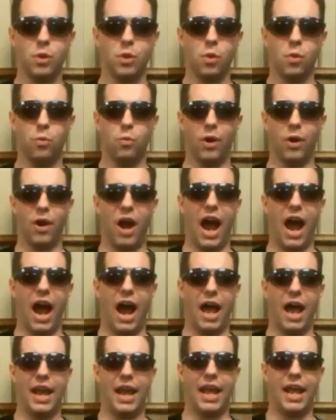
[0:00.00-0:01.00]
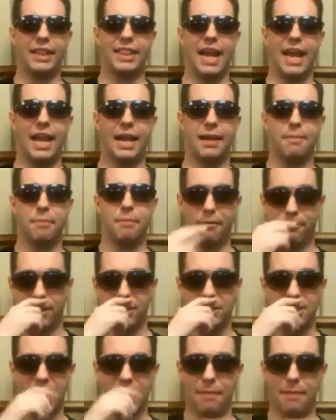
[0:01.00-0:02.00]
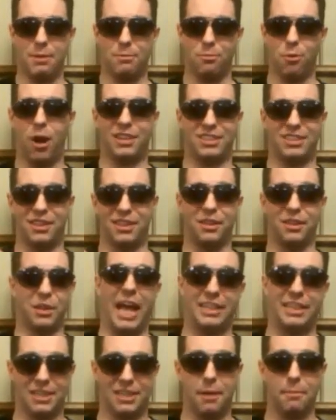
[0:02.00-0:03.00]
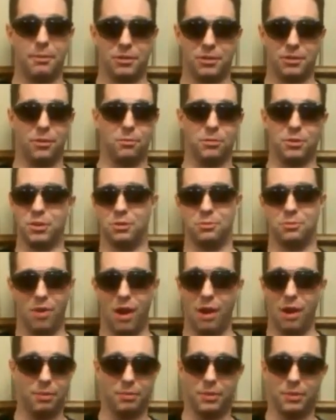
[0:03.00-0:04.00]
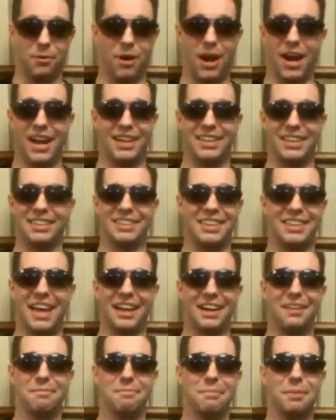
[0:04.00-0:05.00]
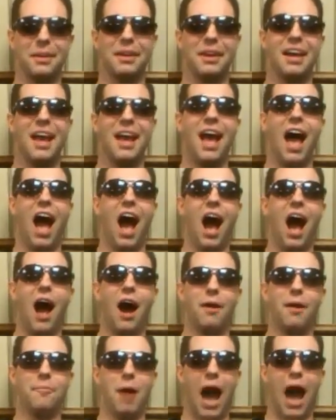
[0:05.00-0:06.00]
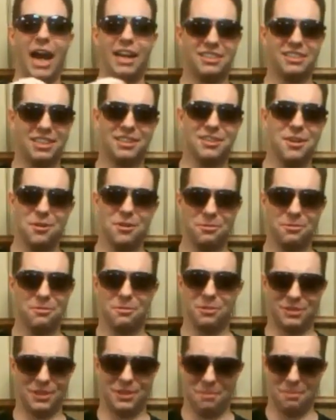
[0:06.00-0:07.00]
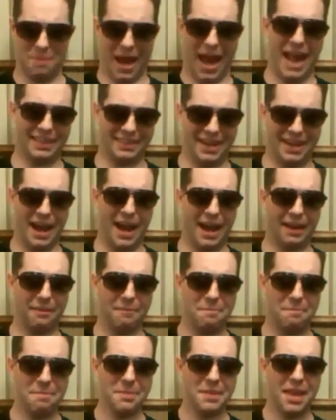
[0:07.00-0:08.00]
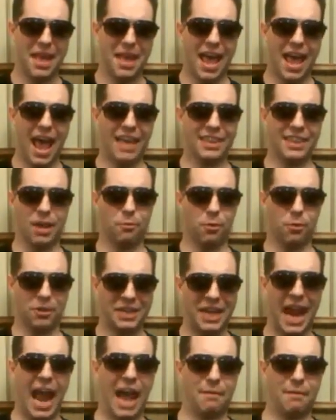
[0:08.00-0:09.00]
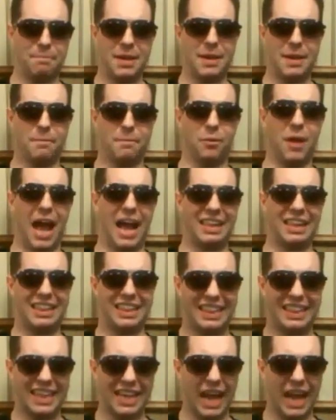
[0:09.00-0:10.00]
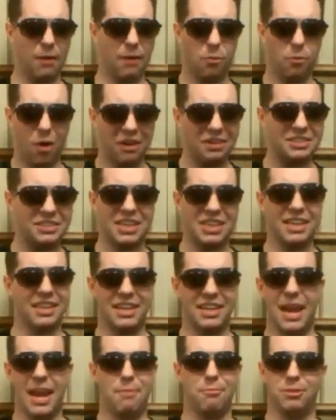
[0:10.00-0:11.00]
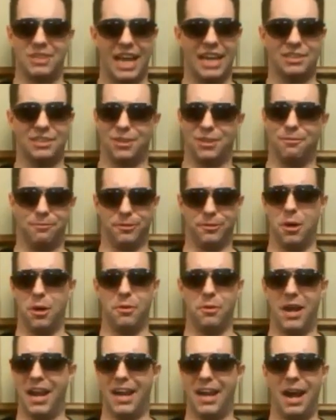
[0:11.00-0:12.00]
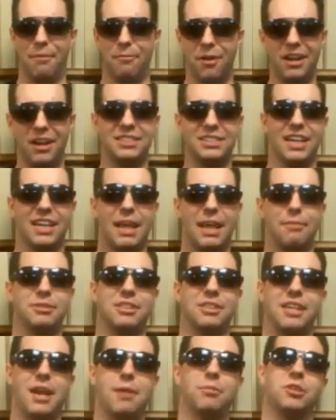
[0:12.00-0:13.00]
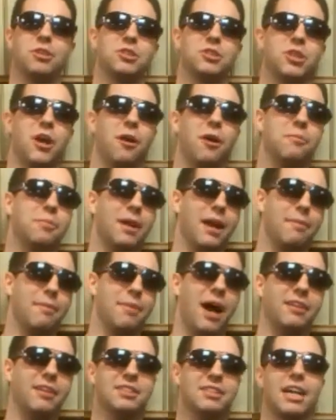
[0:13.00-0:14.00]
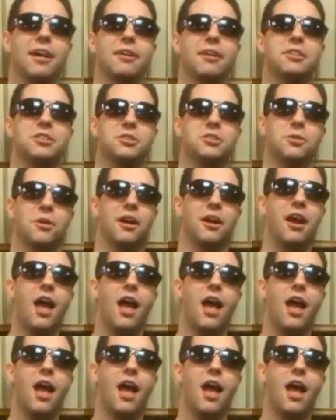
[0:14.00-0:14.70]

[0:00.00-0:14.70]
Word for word: where I they my friends had me watch the last episode, which is probably why I didn't get it. But um, Isaac Newton was the bad guy, and there were cat people. I think I want to say the name was Escaflowne. I want to say that was the name of the show, but I'm not entirely sure.